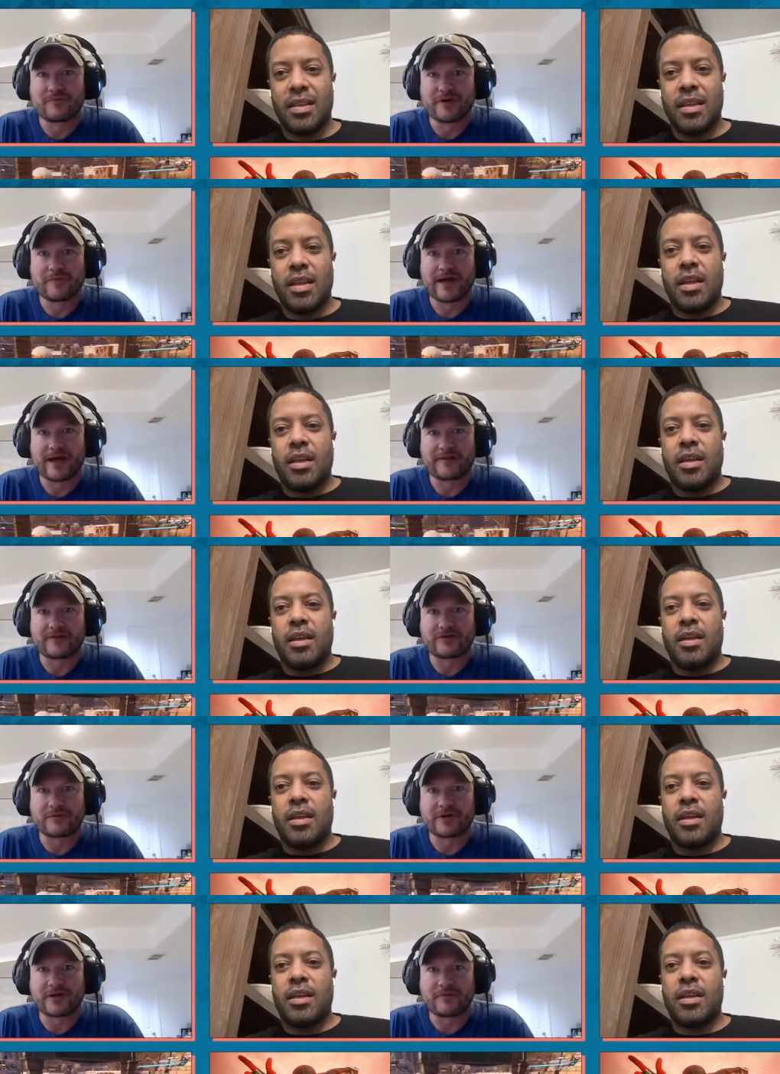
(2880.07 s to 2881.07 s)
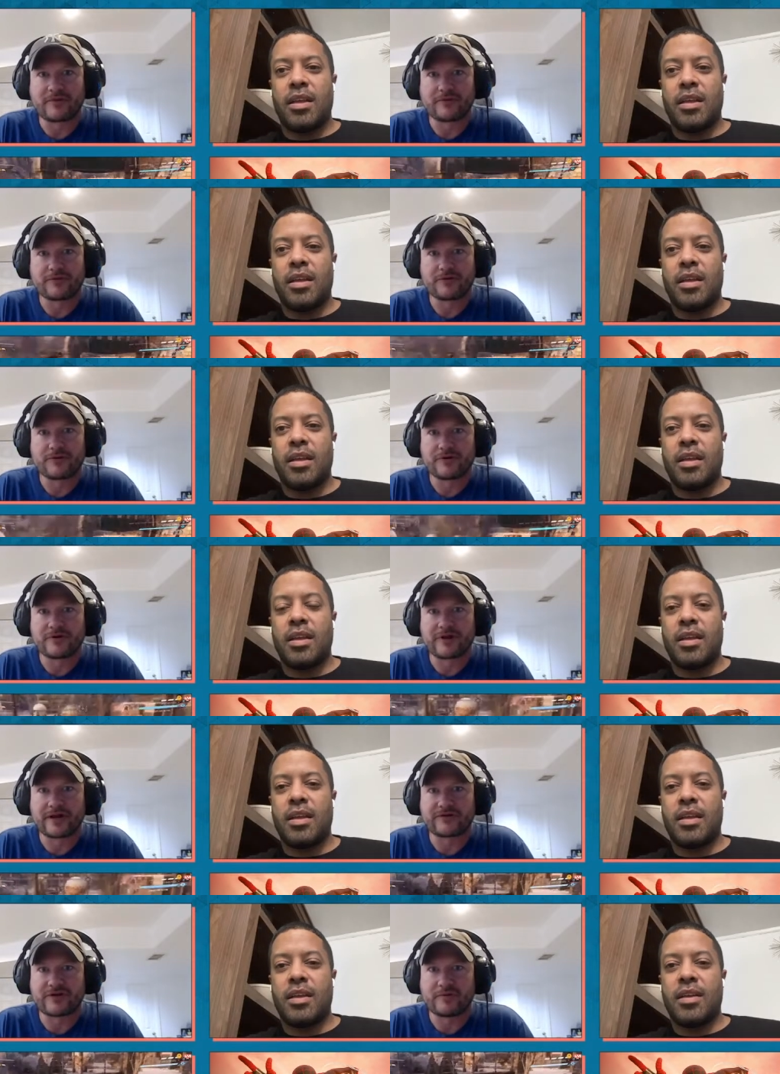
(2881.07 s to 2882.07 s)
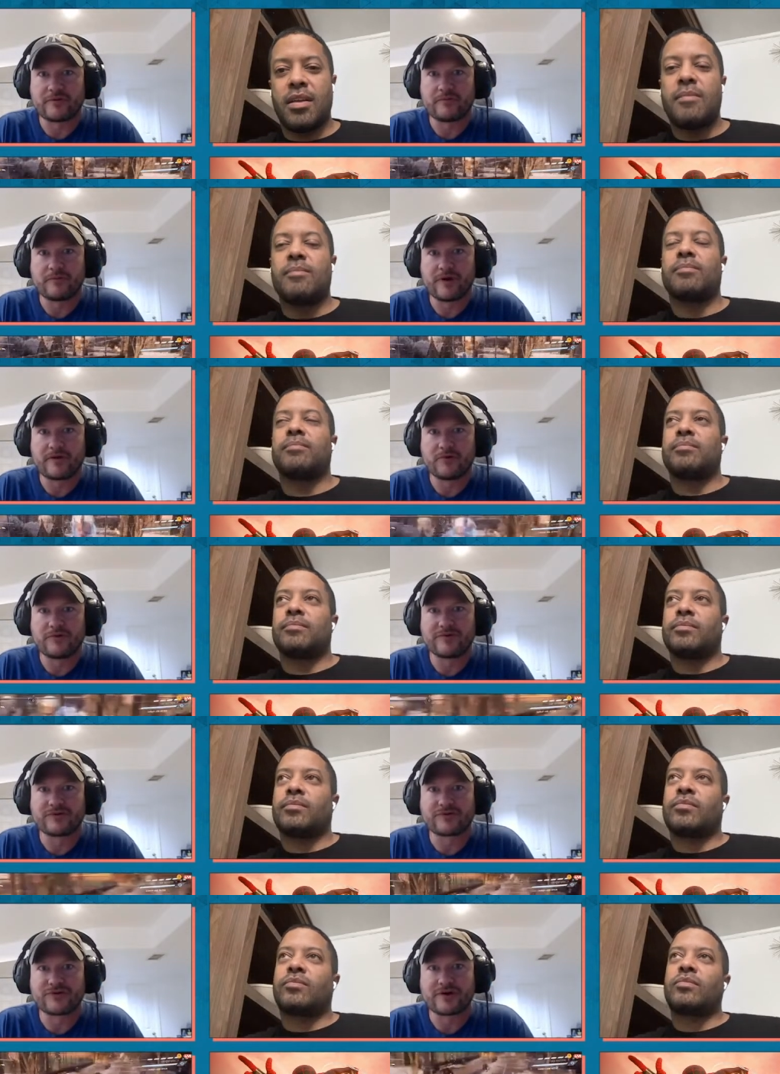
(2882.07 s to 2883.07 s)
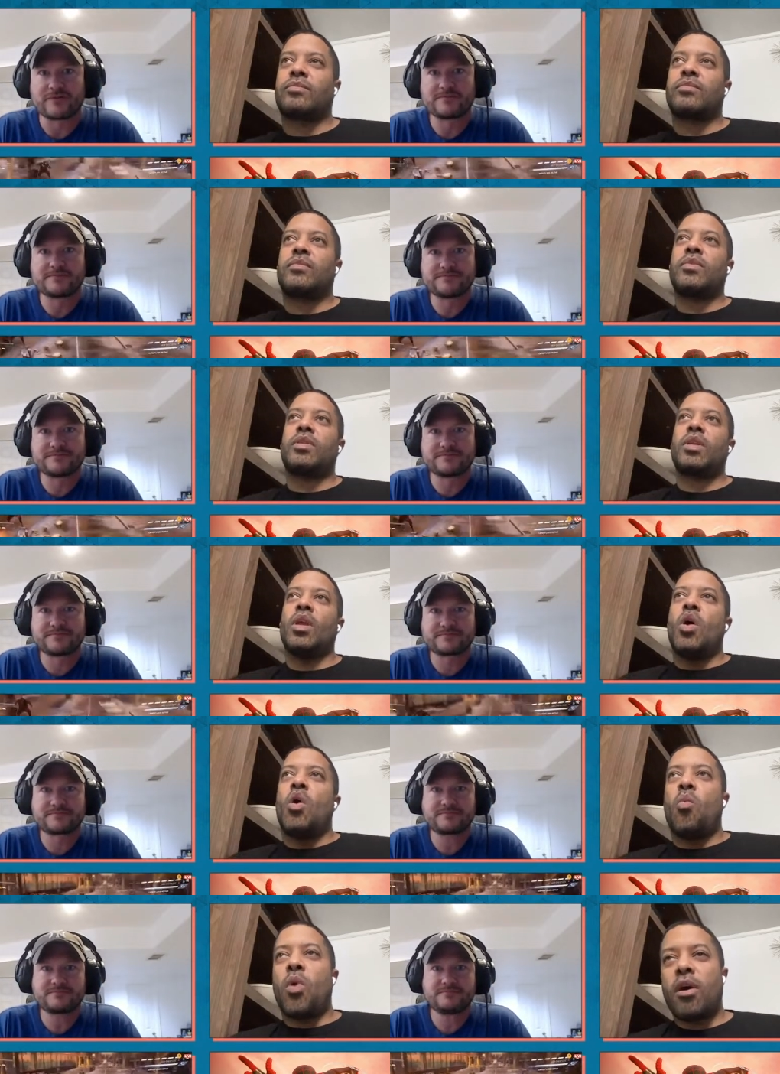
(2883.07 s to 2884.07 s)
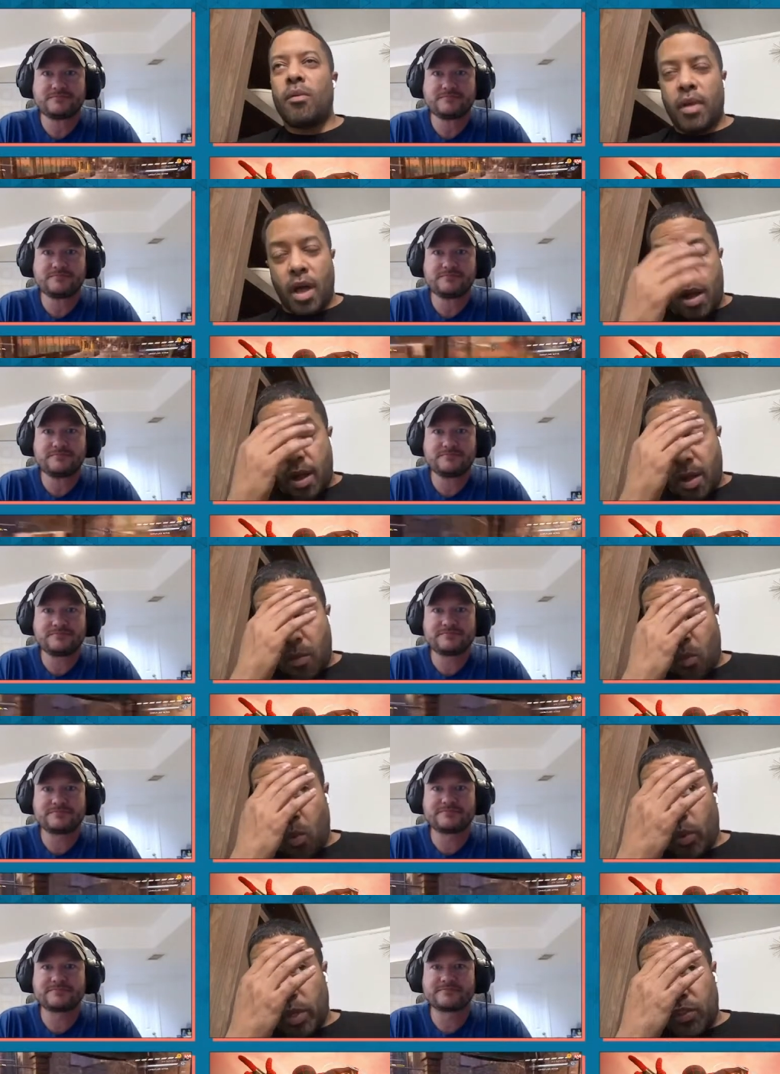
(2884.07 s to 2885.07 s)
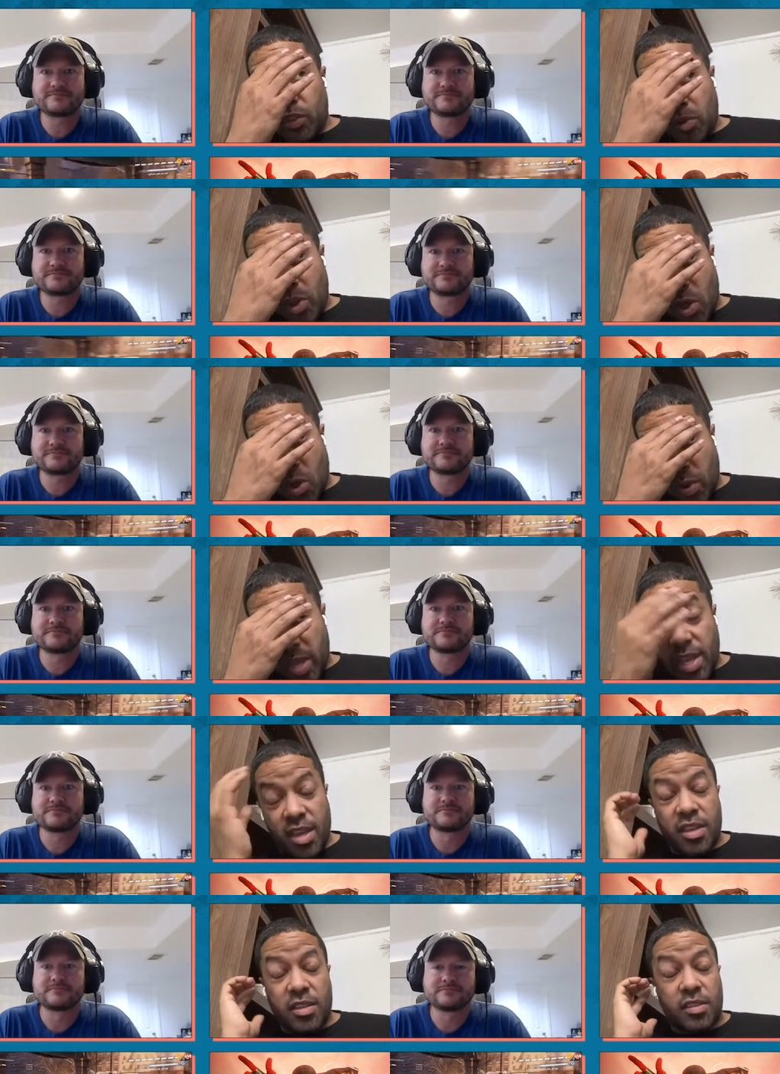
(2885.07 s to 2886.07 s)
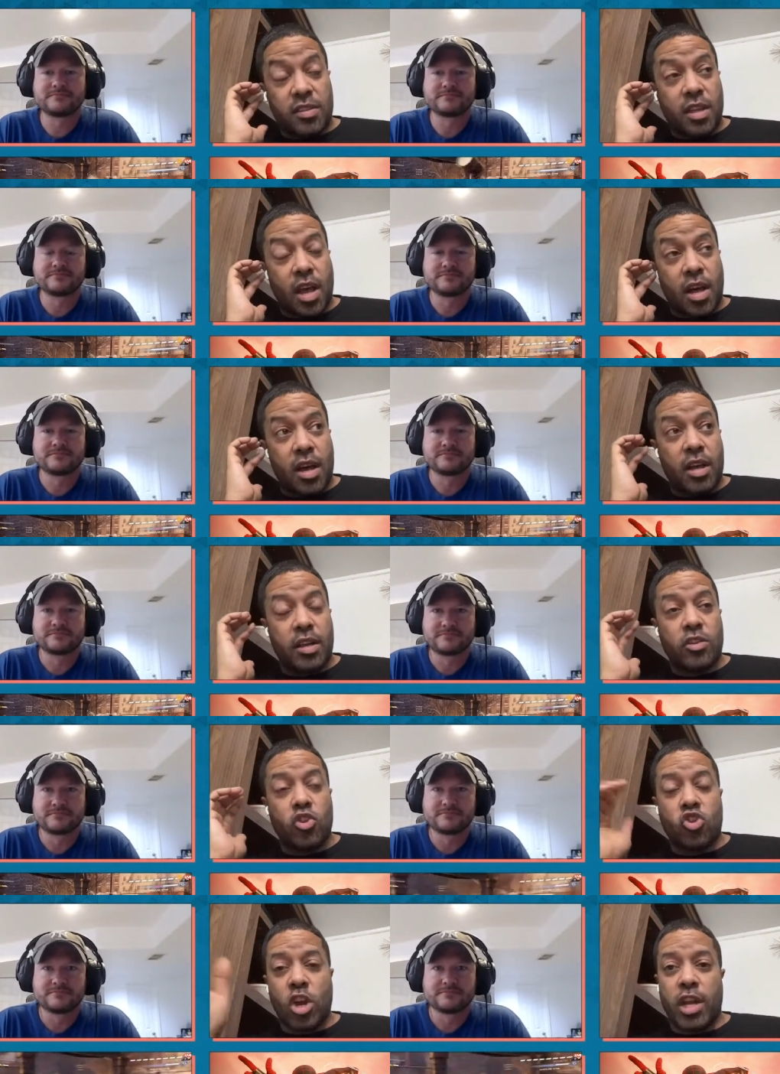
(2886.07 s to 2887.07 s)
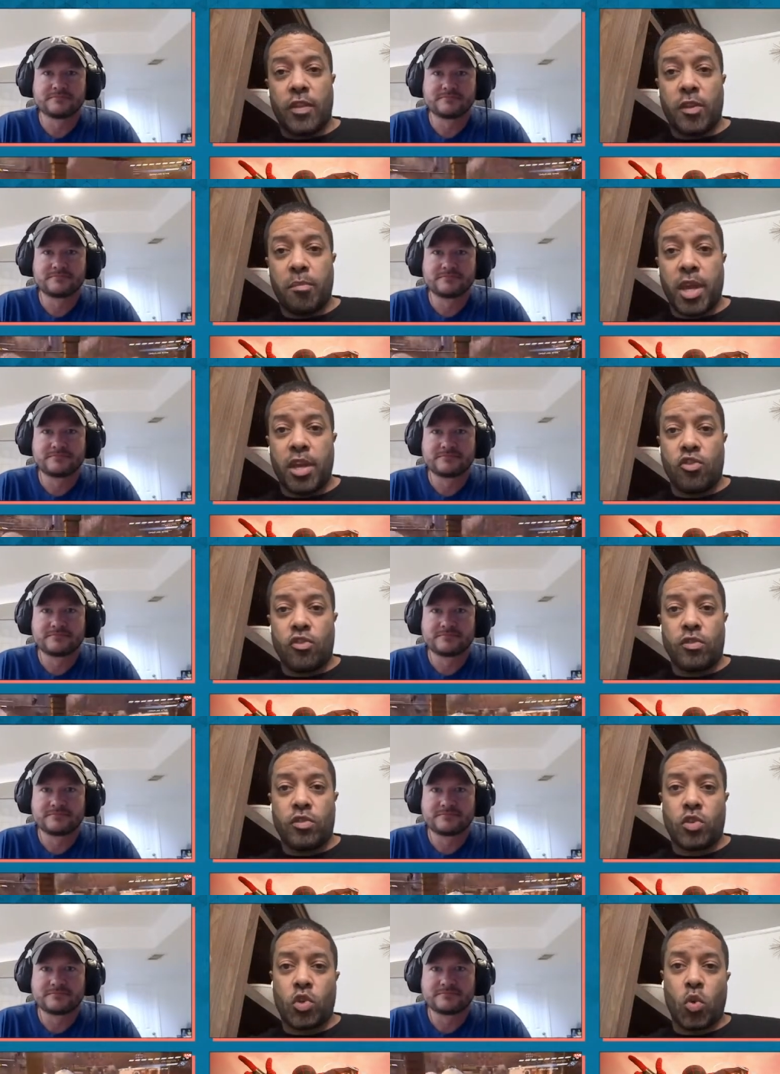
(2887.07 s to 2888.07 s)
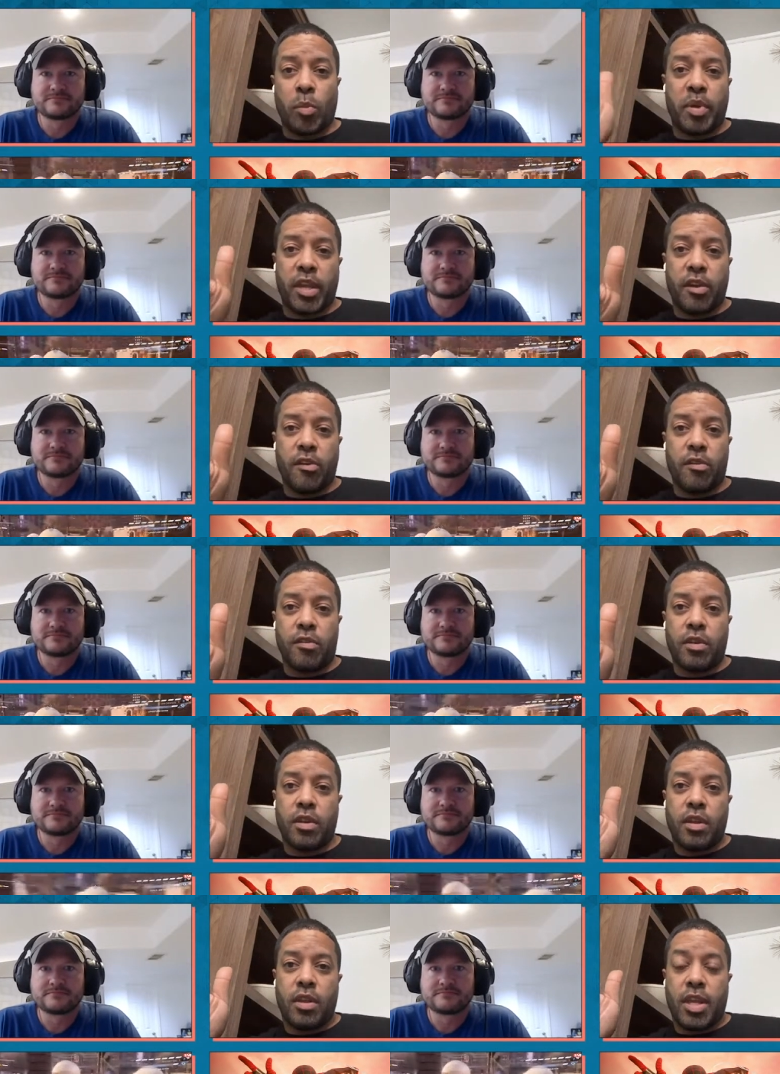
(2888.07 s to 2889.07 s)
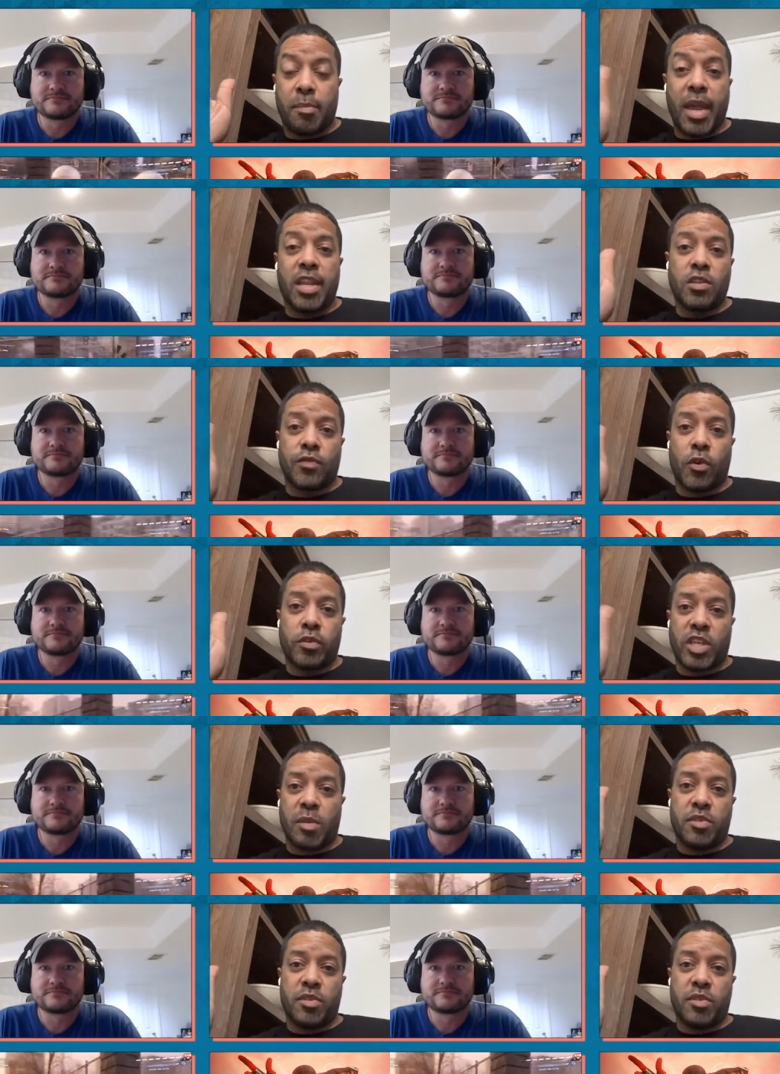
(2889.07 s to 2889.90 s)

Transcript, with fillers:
Speaker 1: the big bad that's going to be coming through in the next couple uh, movies or so?
Speaker 2: Well, uh, what we do know is uh, Jonathan Majors, who appeared, made his first